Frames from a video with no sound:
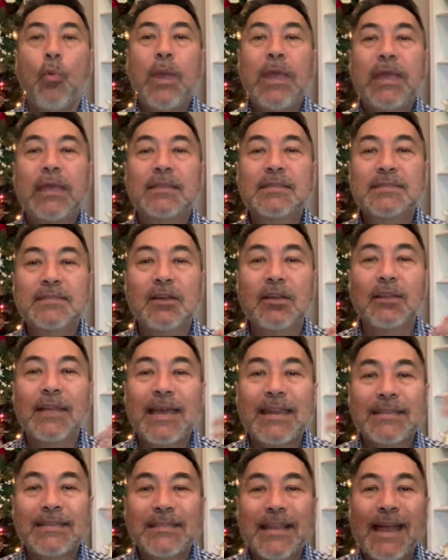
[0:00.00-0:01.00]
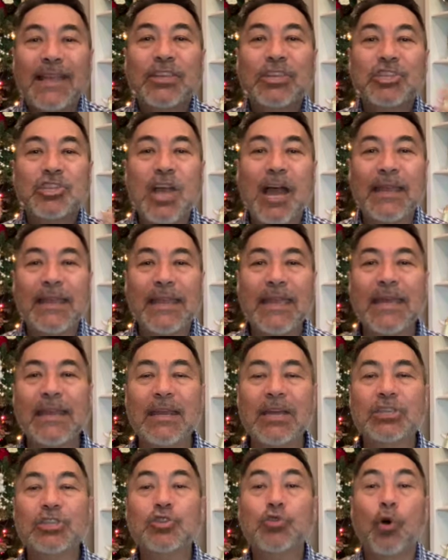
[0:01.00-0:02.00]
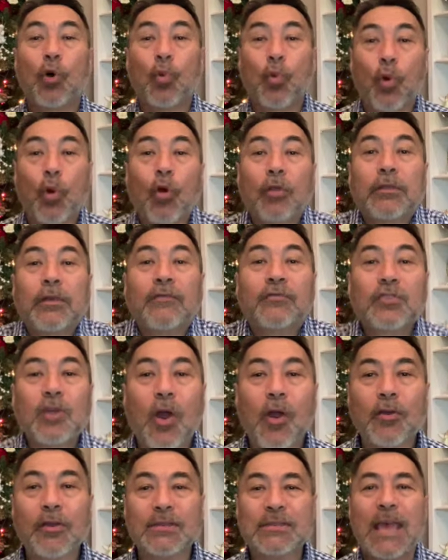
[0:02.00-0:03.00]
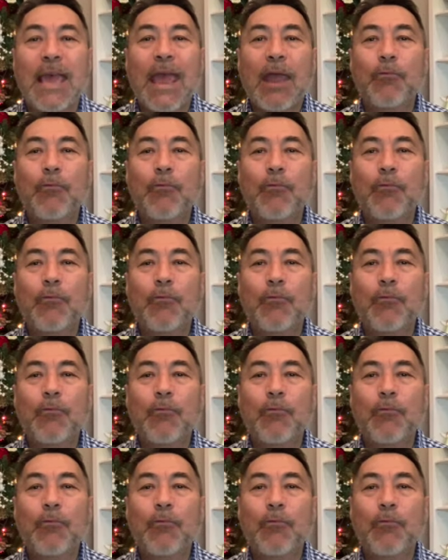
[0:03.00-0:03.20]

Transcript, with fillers: We can still let His light shine in us to a world of darkness.